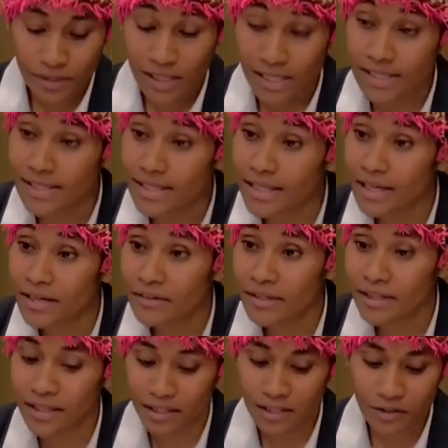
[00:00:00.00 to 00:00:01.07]
is
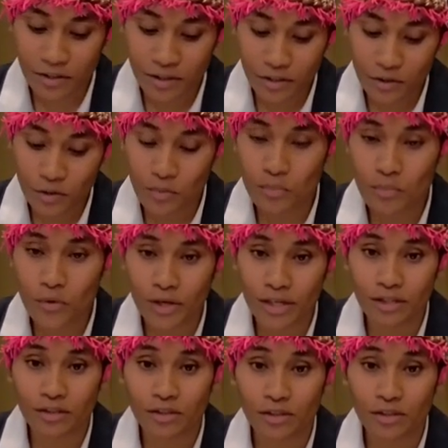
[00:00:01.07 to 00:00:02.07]
nearing a critical point